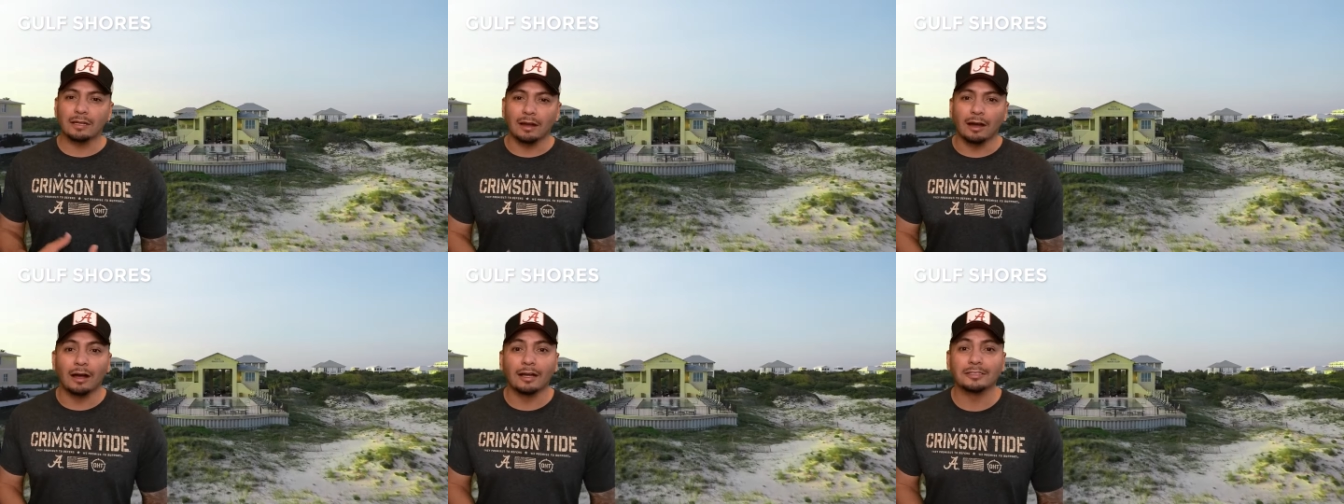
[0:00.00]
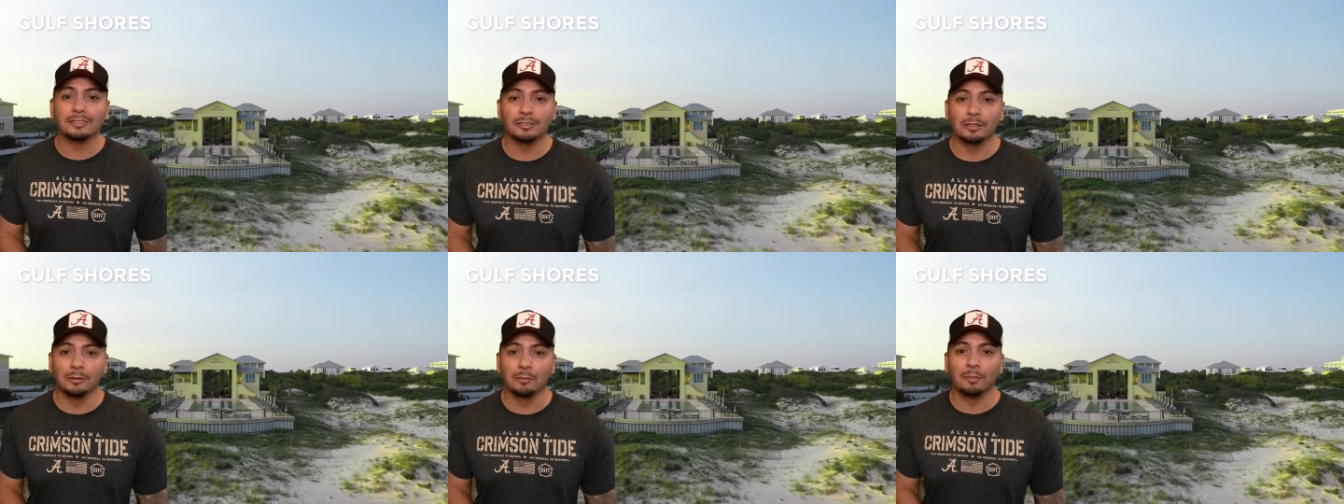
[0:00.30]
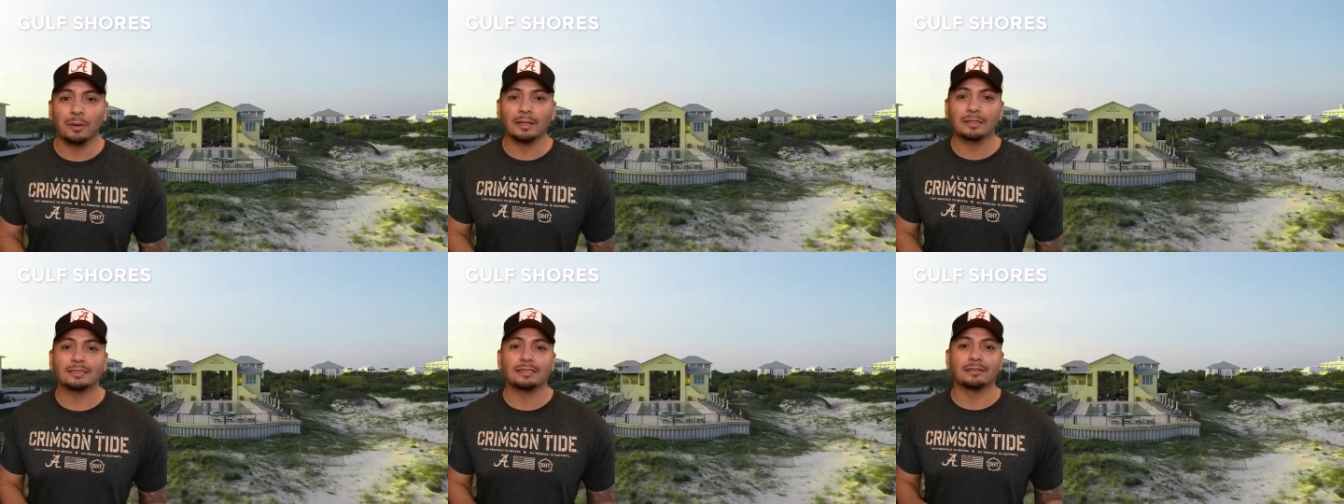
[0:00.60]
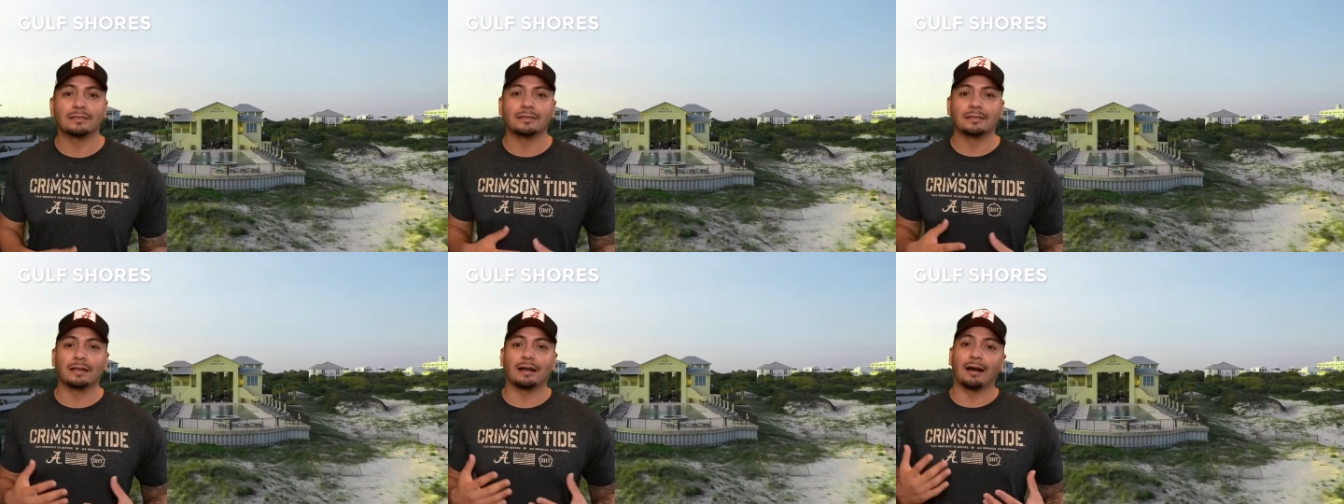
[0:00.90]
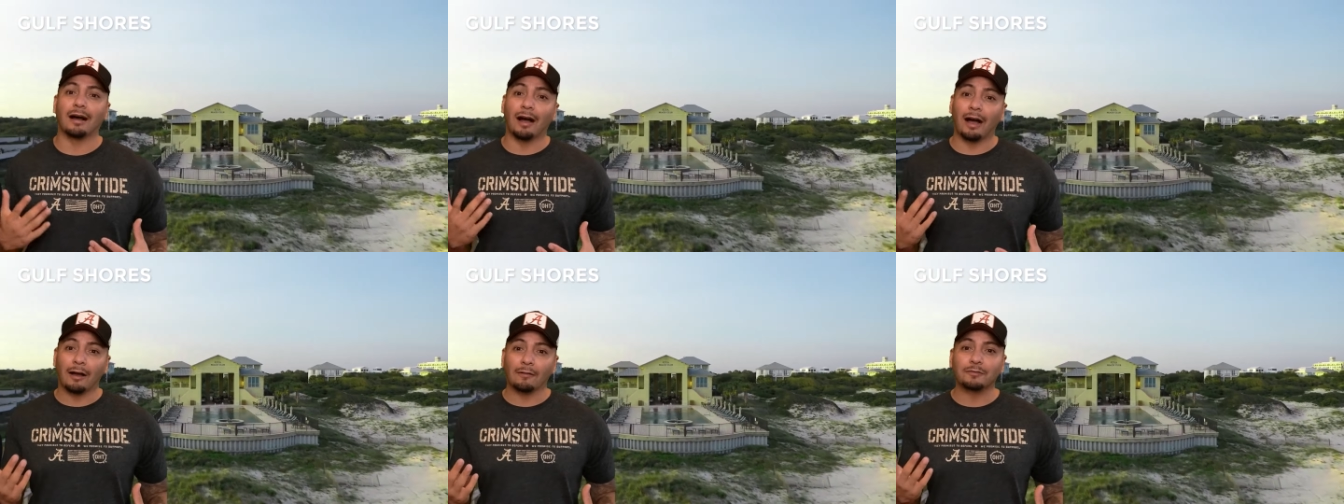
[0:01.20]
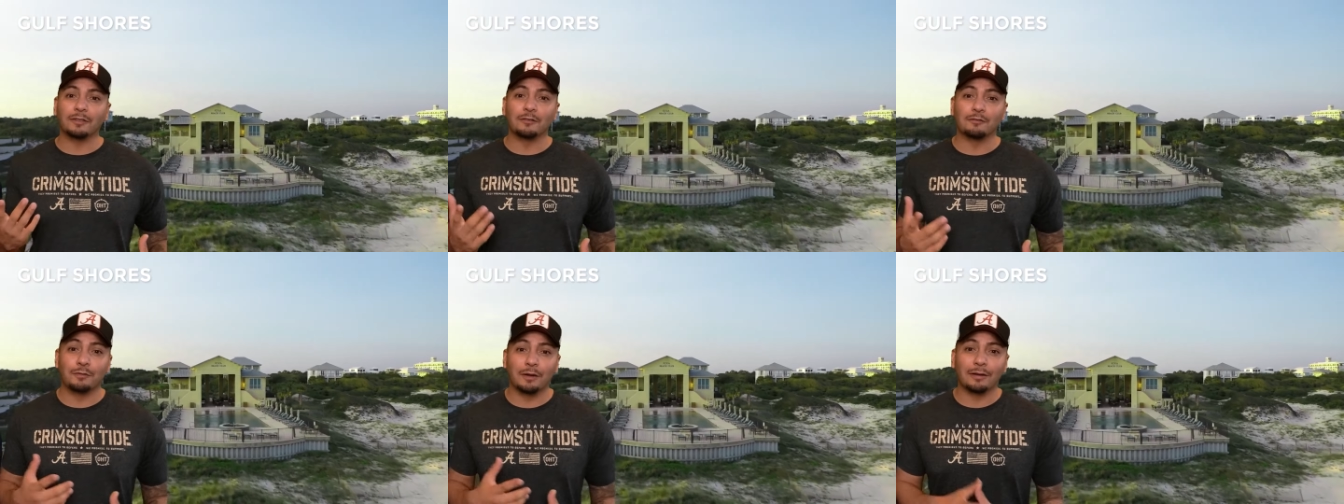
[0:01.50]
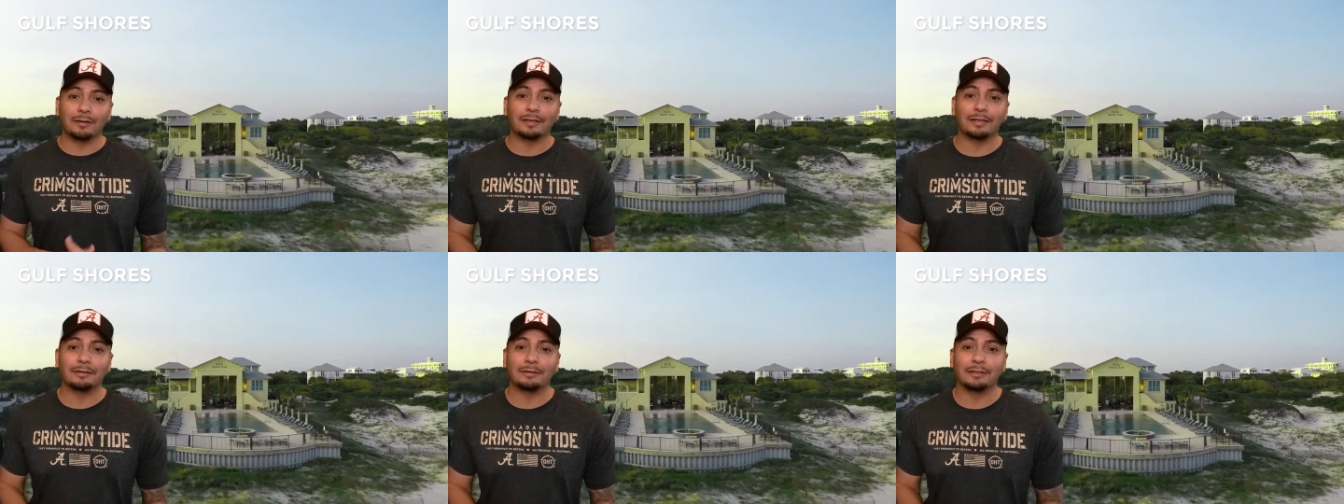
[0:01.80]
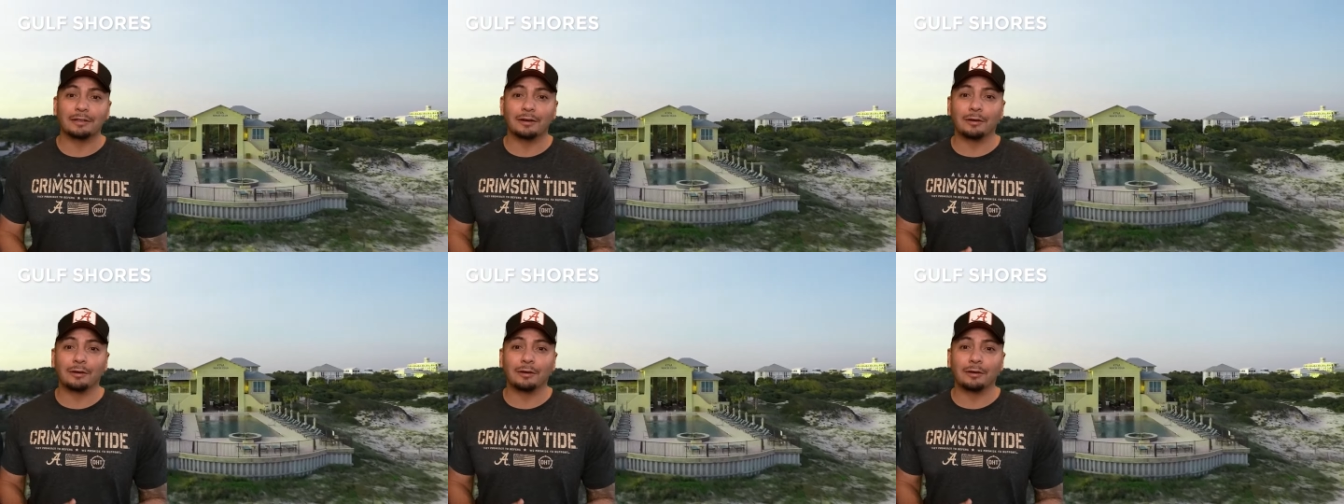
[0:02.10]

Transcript: the hustle and bustle often found in,